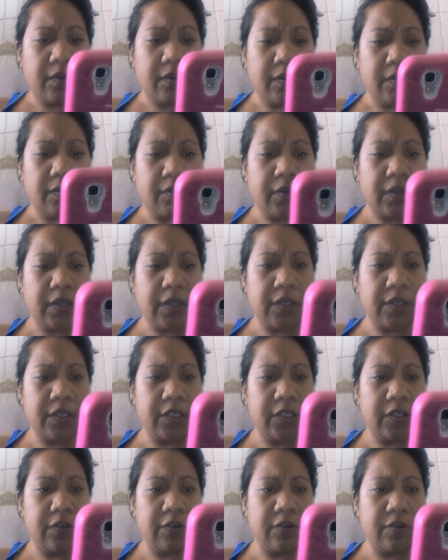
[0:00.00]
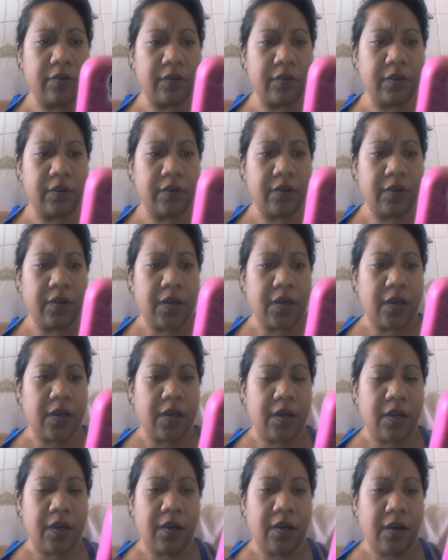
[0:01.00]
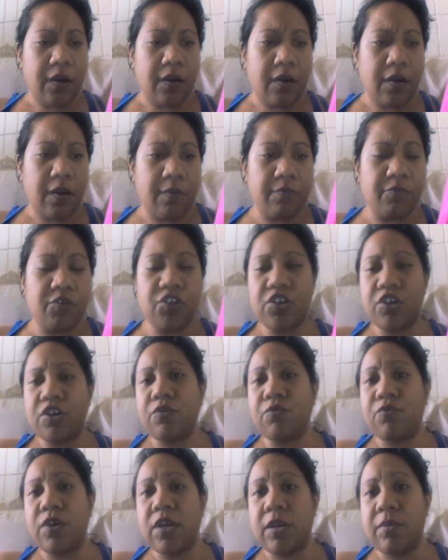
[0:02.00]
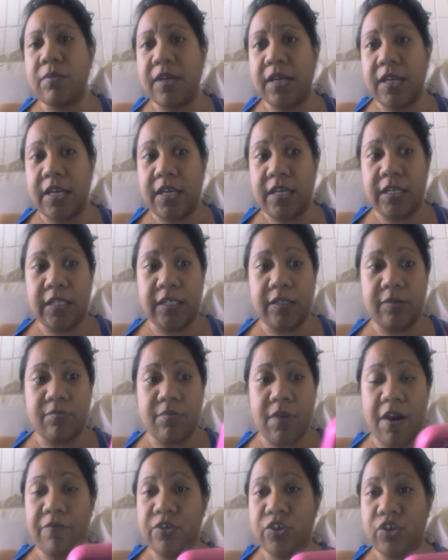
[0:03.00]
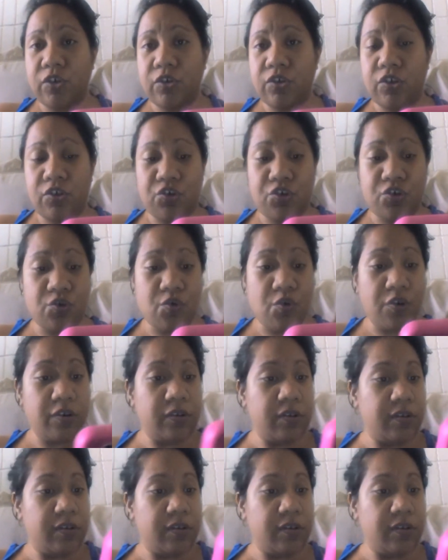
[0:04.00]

Okay, so I'm just going to read it because my results are short.